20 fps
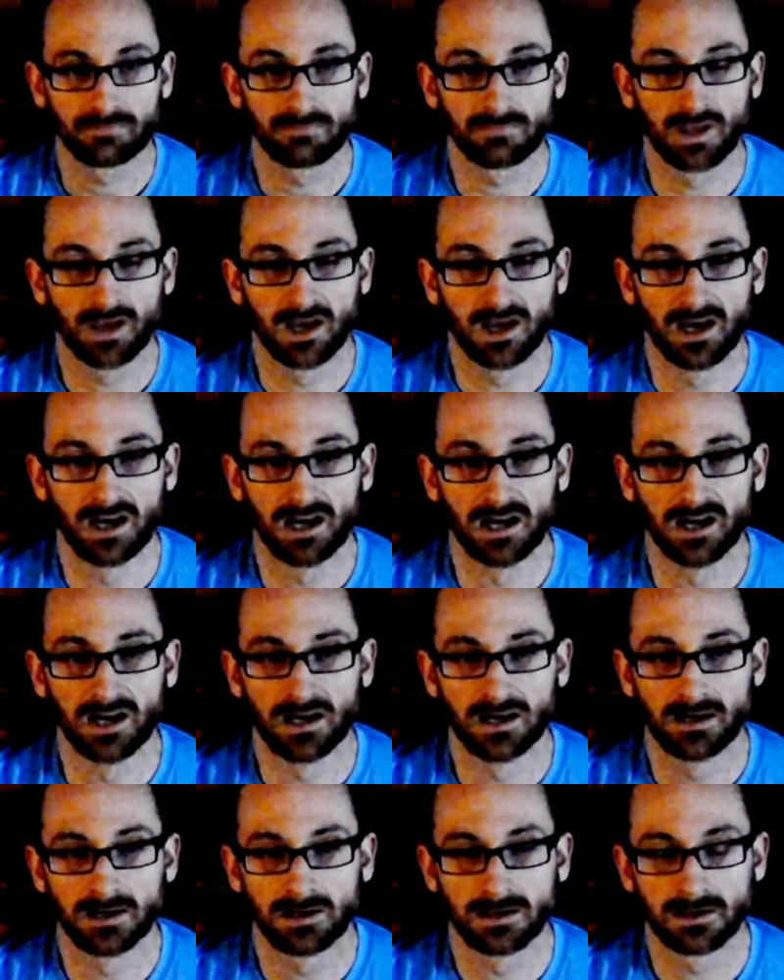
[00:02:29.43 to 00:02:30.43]

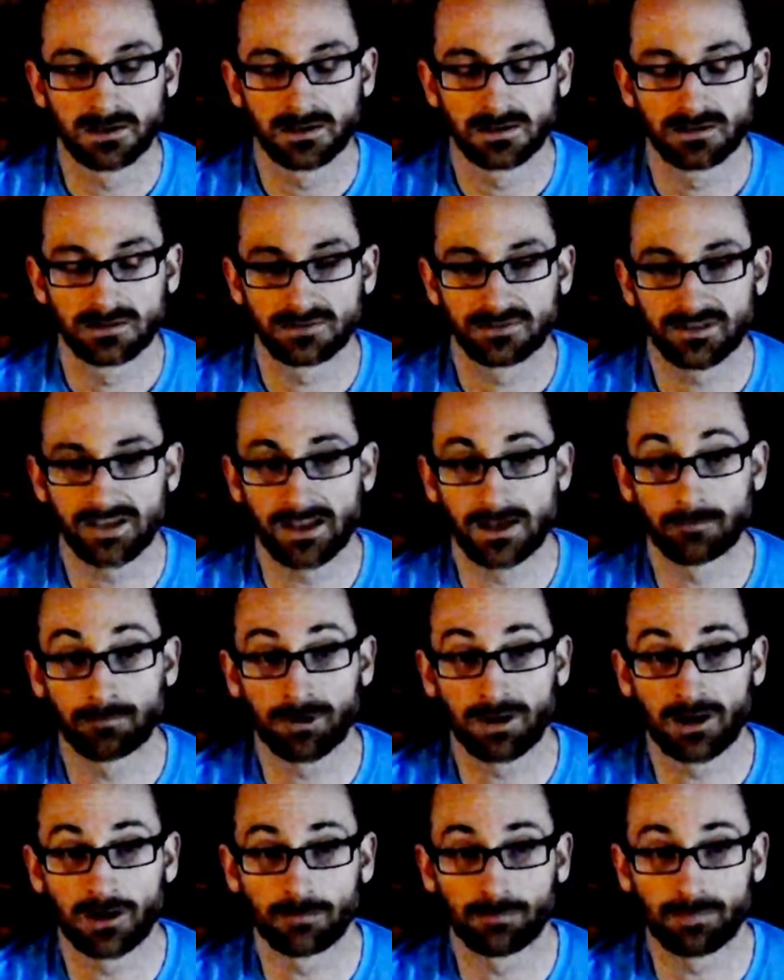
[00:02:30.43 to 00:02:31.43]

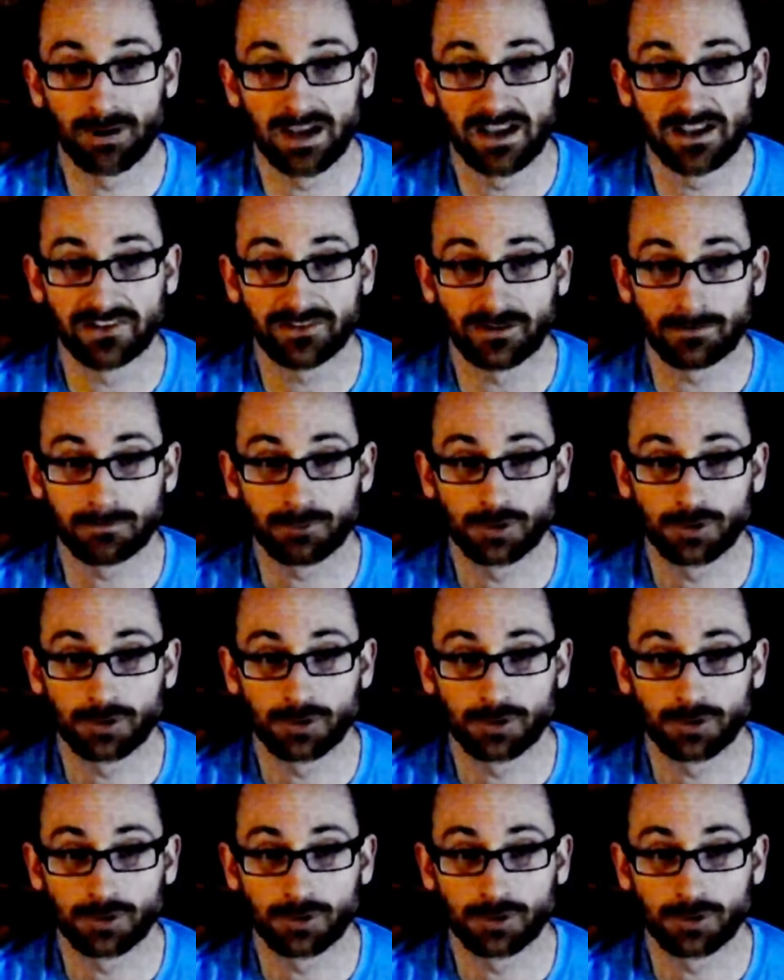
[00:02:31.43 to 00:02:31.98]
10-pound bicep